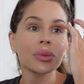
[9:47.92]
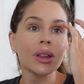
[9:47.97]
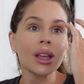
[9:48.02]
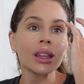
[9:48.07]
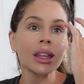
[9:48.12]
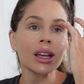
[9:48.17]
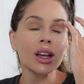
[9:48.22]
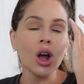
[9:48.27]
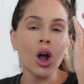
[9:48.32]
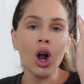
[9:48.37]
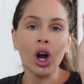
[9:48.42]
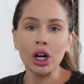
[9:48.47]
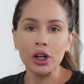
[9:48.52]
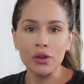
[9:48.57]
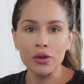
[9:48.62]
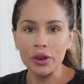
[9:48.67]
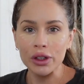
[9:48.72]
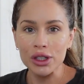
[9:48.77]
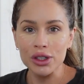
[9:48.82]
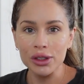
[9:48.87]
like
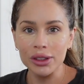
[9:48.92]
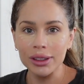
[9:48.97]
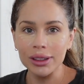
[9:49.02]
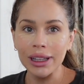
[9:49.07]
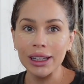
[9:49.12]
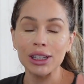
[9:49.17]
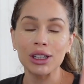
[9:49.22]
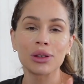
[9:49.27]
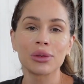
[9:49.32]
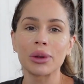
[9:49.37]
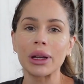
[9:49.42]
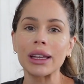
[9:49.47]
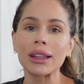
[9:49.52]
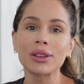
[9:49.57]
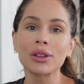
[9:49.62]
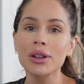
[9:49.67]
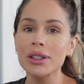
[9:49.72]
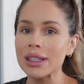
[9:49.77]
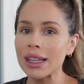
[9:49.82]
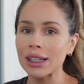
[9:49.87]
artificial like you it
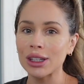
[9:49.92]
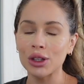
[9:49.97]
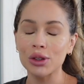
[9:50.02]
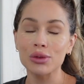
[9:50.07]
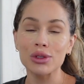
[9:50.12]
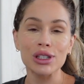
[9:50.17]
looks like you